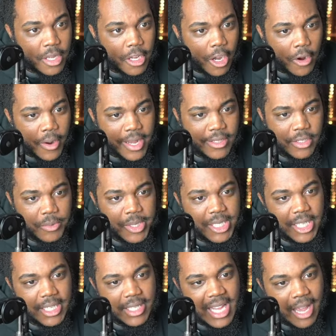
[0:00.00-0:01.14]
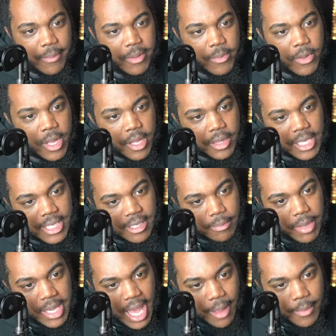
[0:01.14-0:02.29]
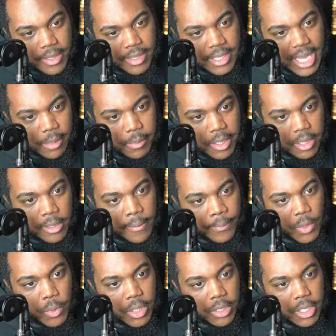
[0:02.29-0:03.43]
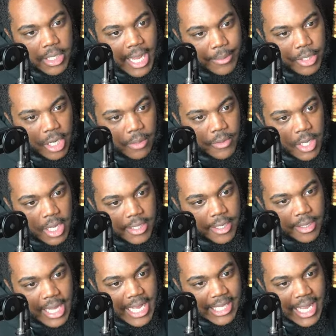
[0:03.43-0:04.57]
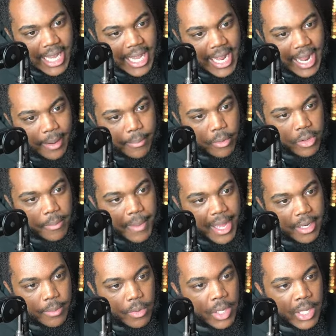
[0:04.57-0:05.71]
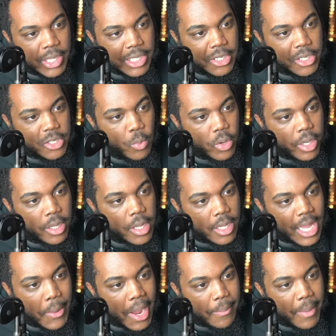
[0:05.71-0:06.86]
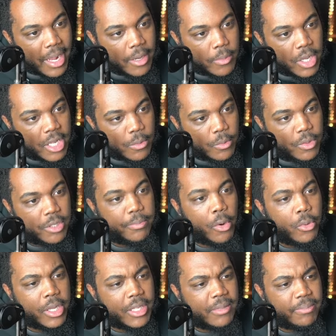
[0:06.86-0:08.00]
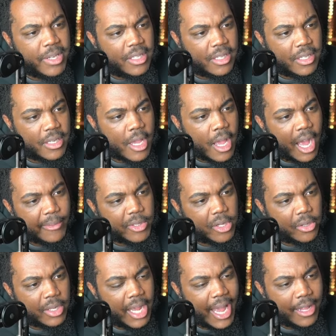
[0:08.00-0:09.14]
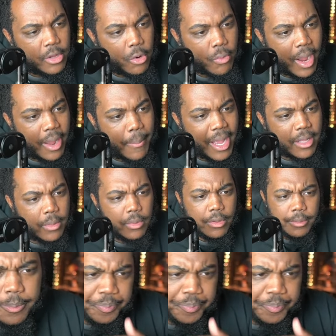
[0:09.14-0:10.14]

All right, so we see the stag beetle. This Miyama stag beetle, the one on the top shelf. Until last night, it had a broken mandible. Until this morning, that right mandible was broken to pieces. I'm certain it had no right mandible.